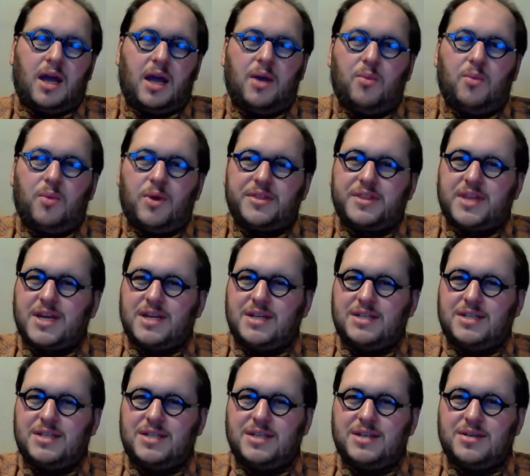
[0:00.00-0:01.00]
And what they
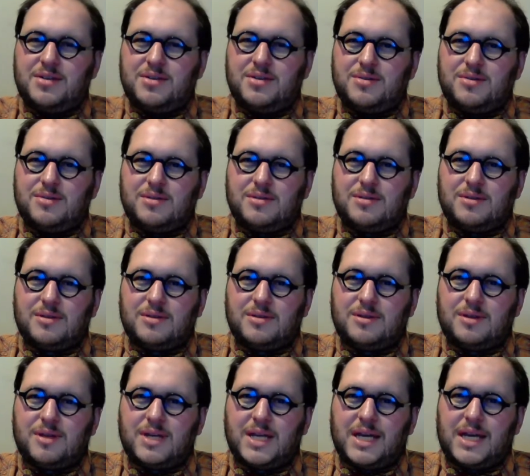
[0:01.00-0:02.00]
do,
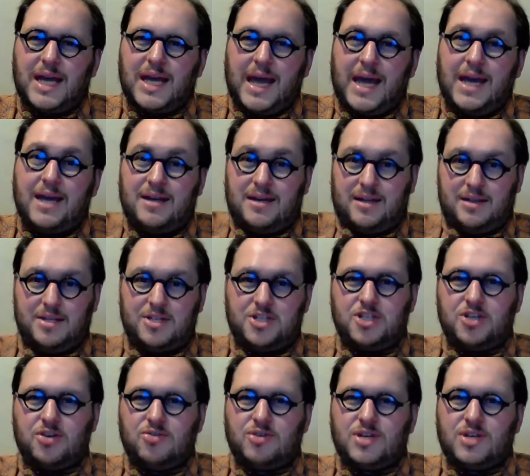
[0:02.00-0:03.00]
Anne and the
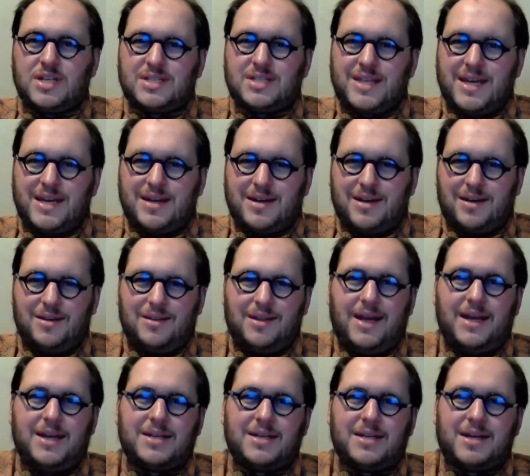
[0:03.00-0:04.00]
children, is they
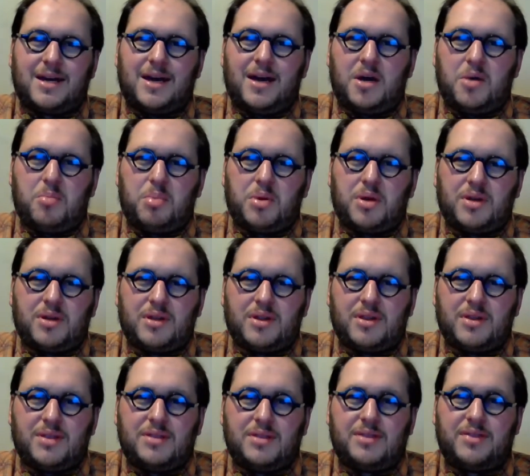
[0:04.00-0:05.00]
collect up
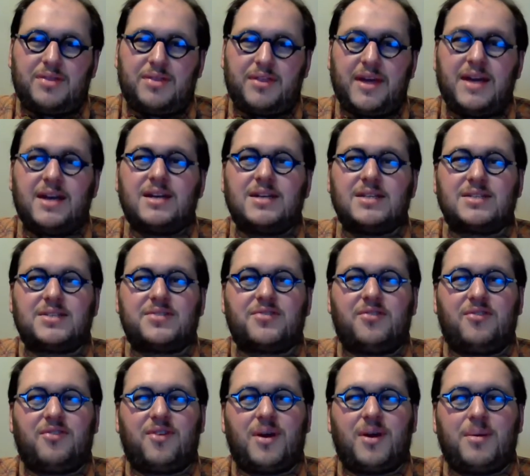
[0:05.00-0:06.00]
things
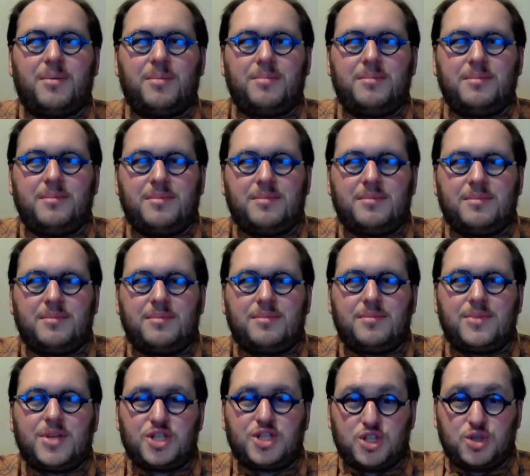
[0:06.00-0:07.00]
from
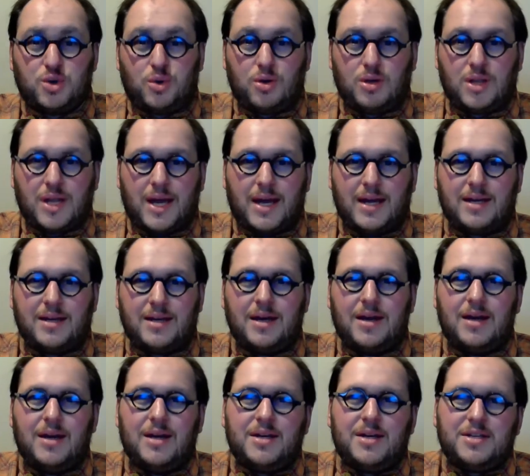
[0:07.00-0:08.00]
the shoreline
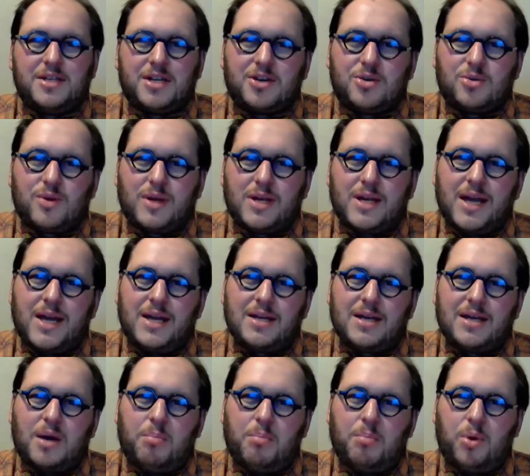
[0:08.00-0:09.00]
to create
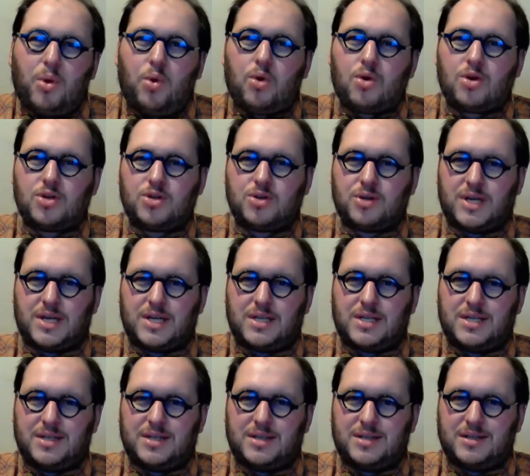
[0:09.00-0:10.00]
a
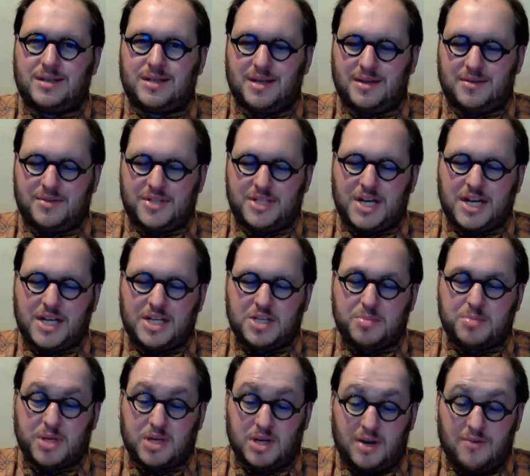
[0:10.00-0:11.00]
portrait of
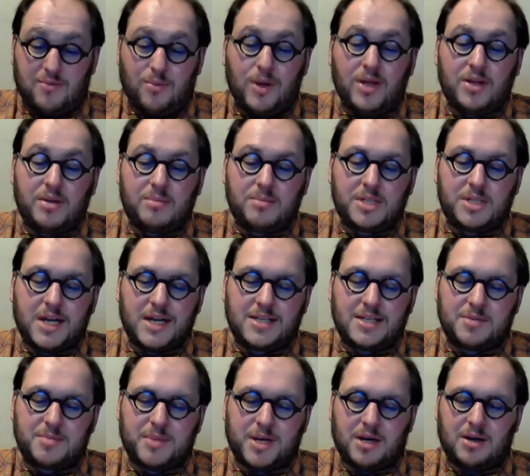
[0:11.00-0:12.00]
Shakespeare, of William
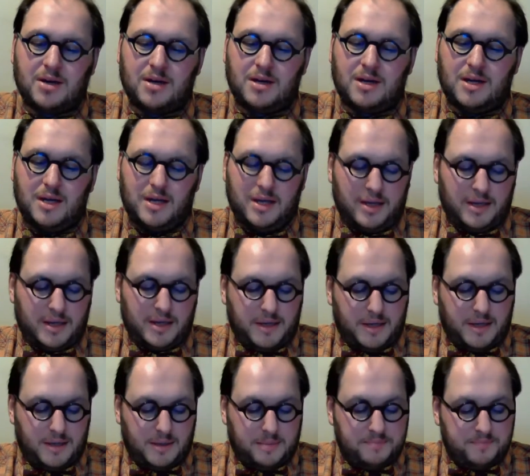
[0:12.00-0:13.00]
Shakespeare.
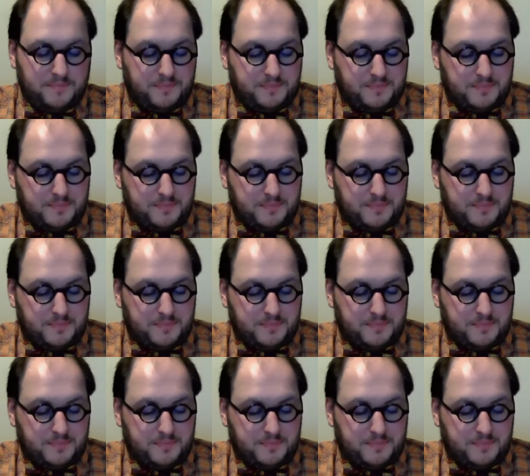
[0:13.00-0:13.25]
So